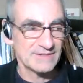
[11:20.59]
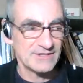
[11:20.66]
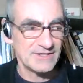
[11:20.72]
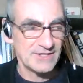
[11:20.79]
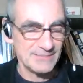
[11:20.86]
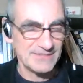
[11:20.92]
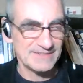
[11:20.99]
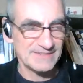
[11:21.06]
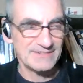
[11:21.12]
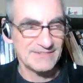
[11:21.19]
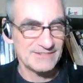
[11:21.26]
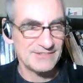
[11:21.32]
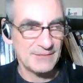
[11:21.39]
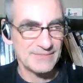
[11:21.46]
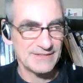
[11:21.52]
commit to
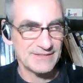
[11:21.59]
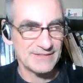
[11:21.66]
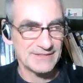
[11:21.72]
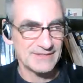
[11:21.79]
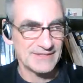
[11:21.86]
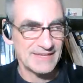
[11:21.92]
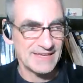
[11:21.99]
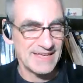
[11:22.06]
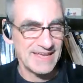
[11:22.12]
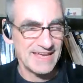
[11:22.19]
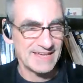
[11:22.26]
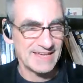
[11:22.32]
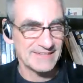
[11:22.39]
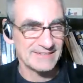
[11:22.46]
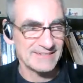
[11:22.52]
something
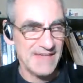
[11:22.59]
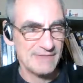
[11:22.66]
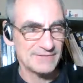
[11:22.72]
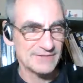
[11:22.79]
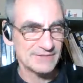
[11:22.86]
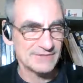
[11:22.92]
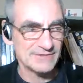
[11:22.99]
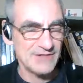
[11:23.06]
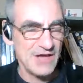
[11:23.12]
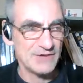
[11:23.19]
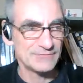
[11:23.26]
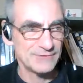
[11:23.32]
and have it not